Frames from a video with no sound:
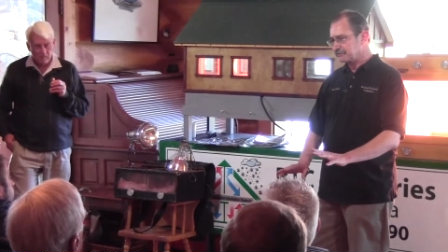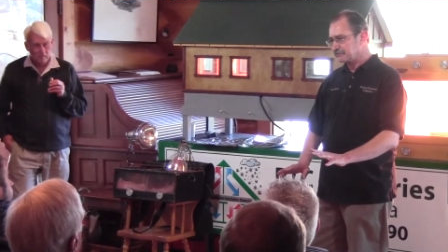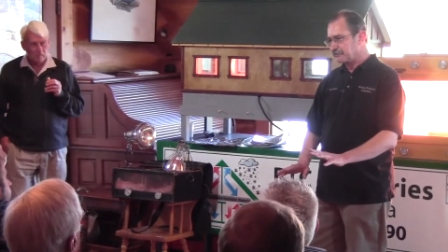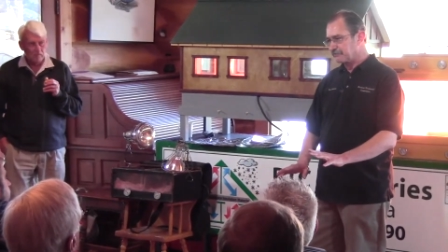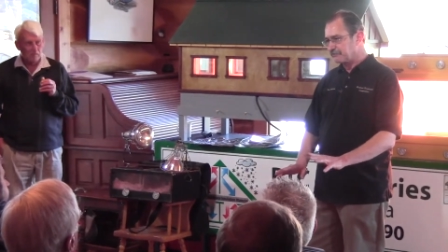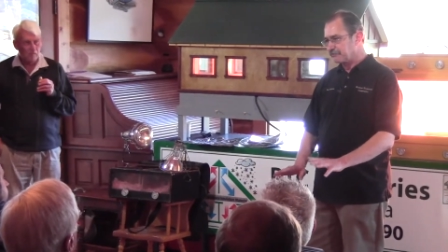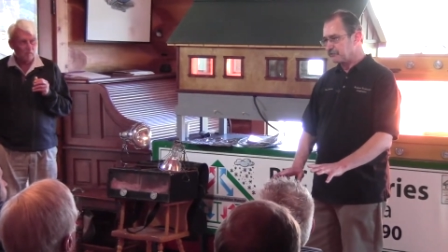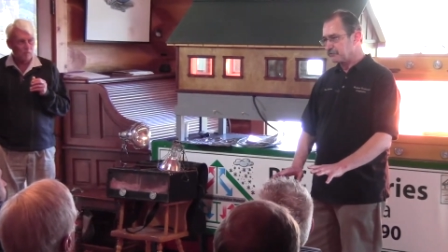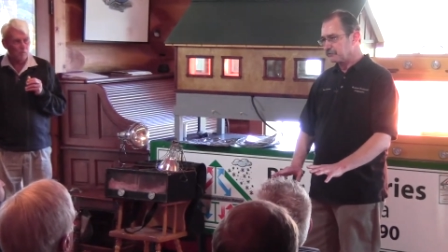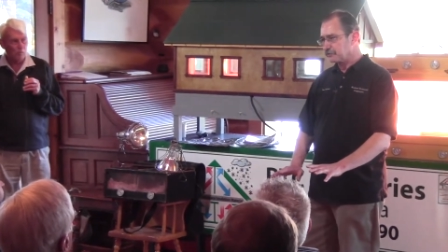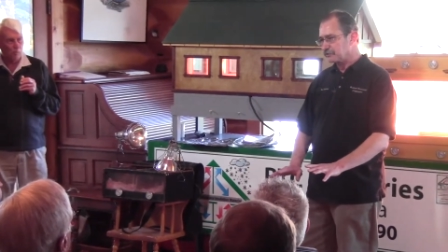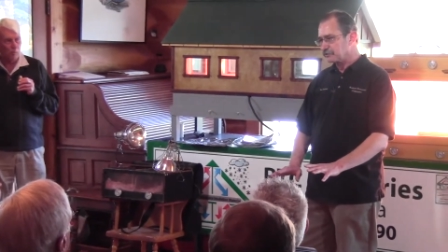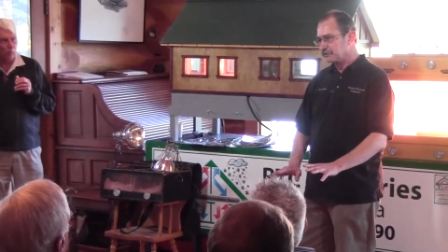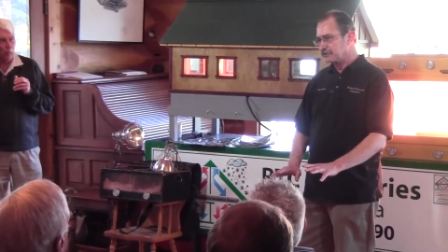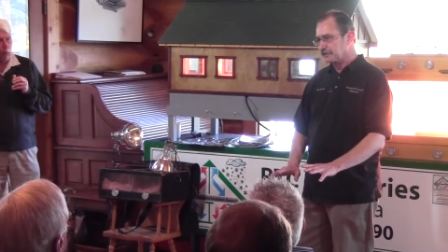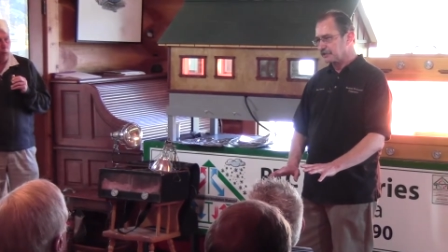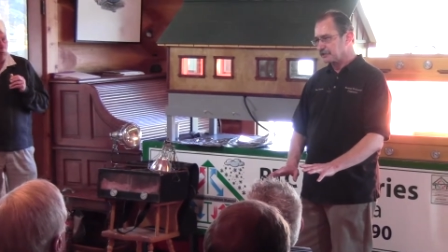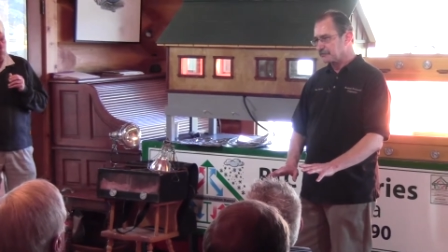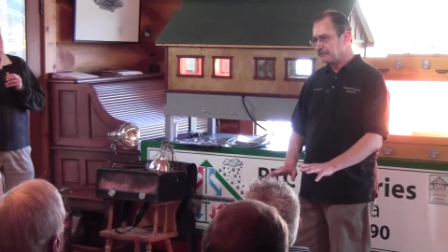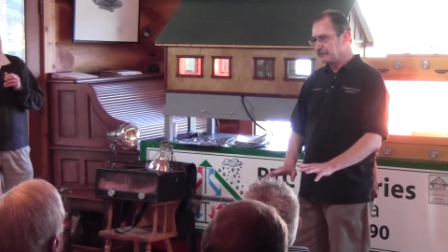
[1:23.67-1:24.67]
the floor is
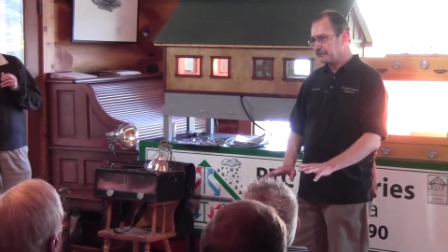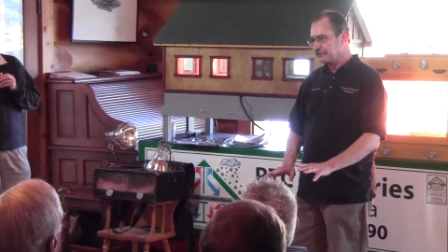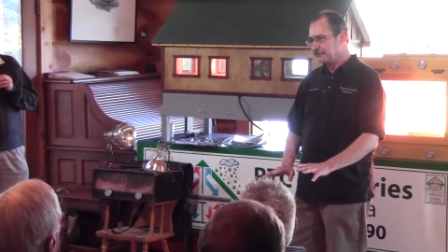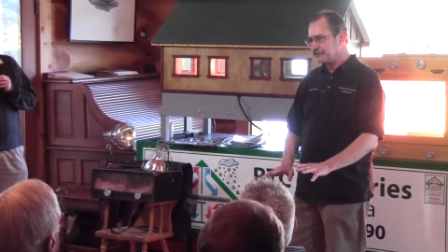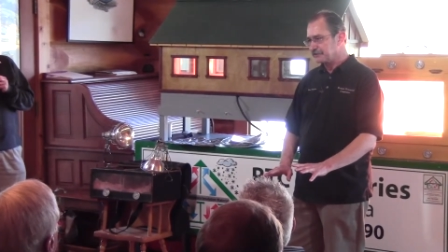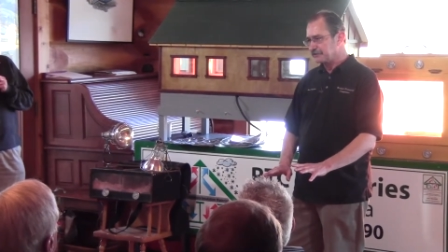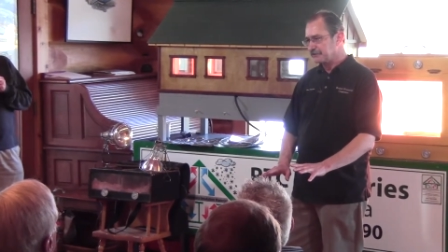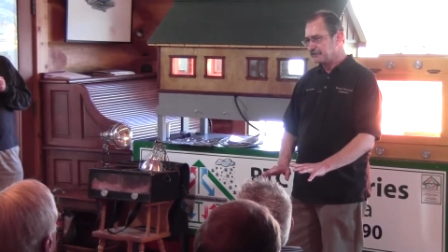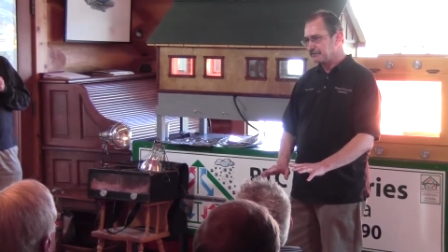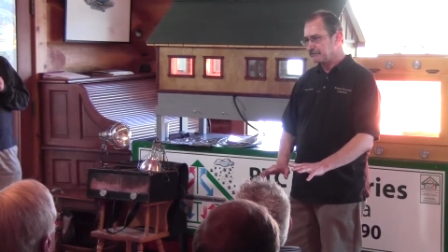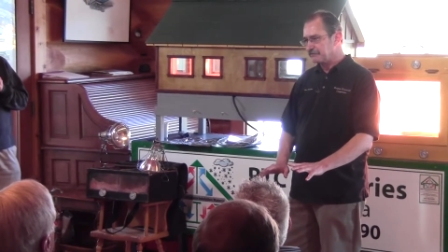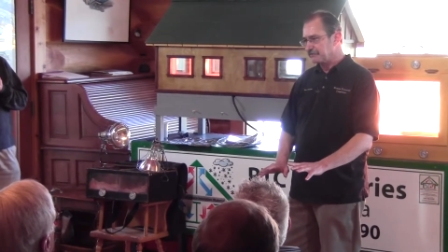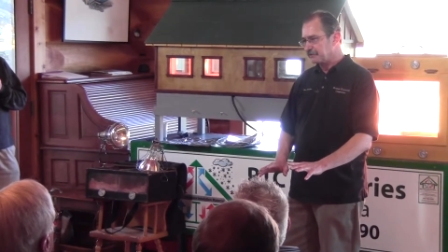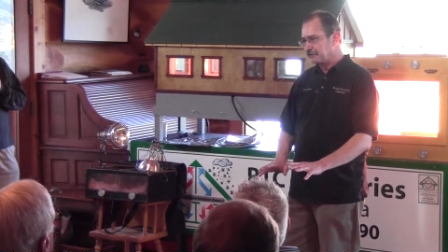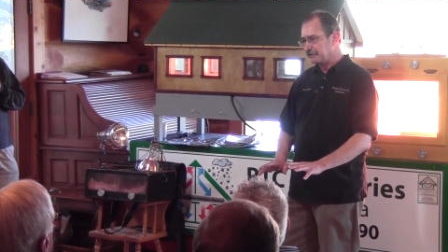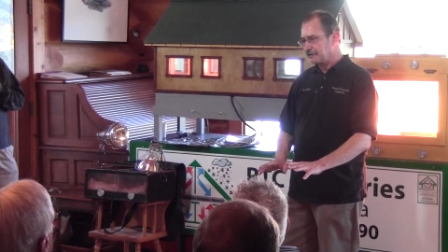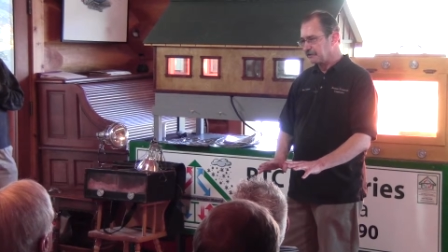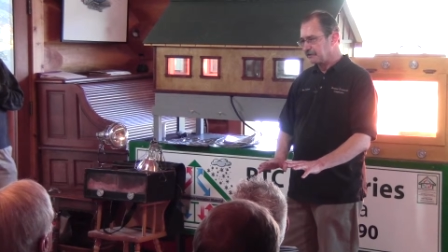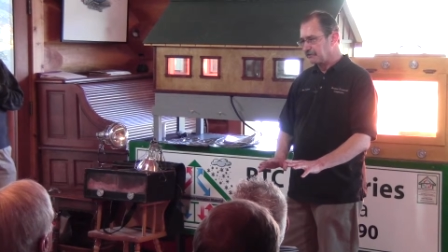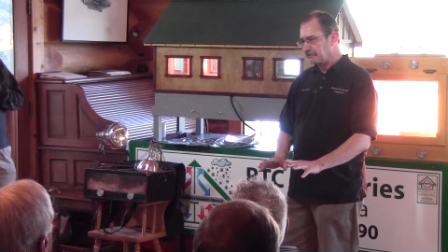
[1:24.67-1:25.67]
like a piece of,
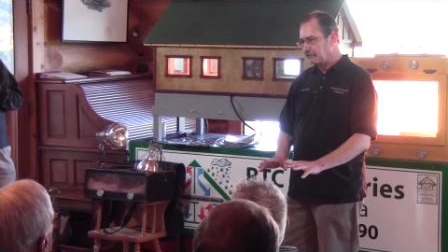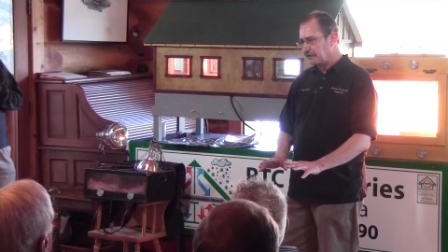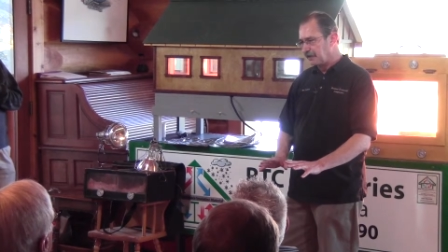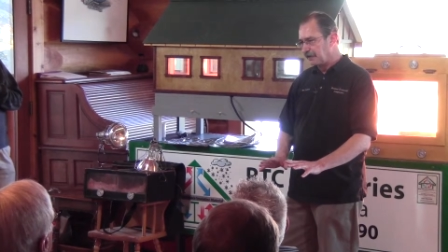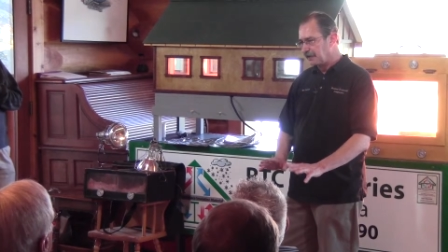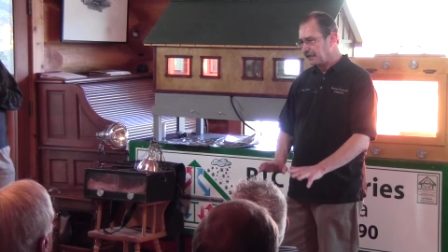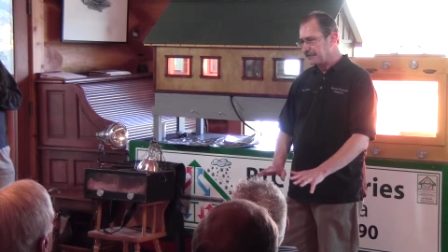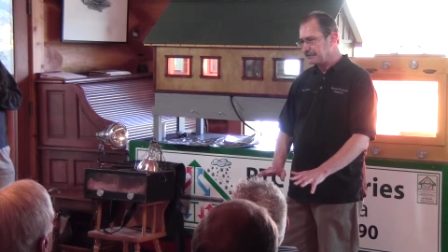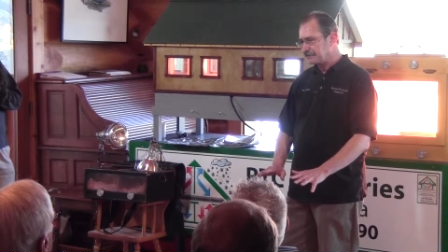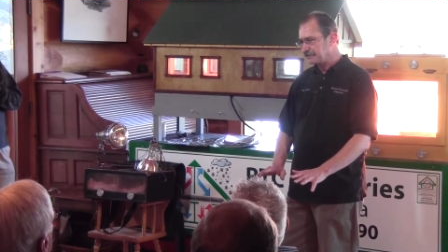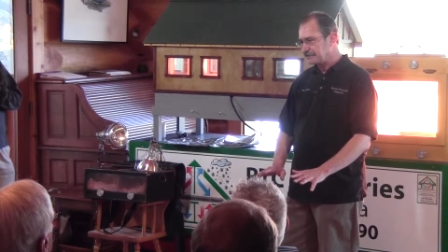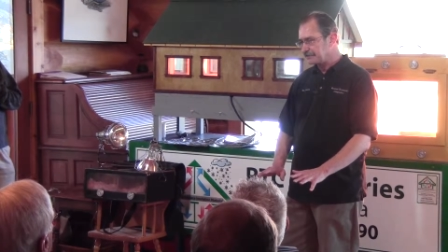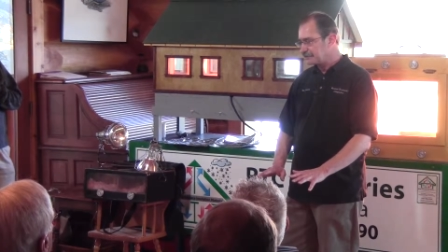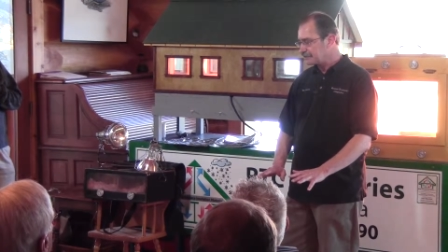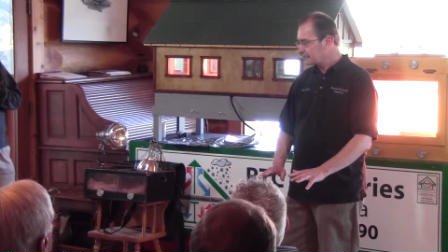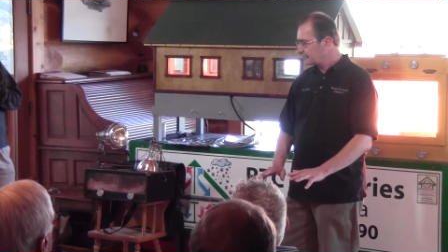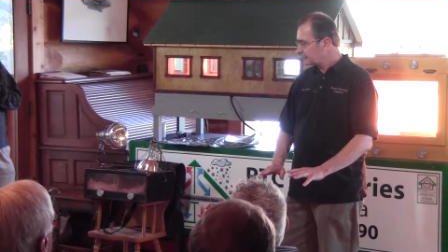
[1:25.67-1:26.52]
you know, ice.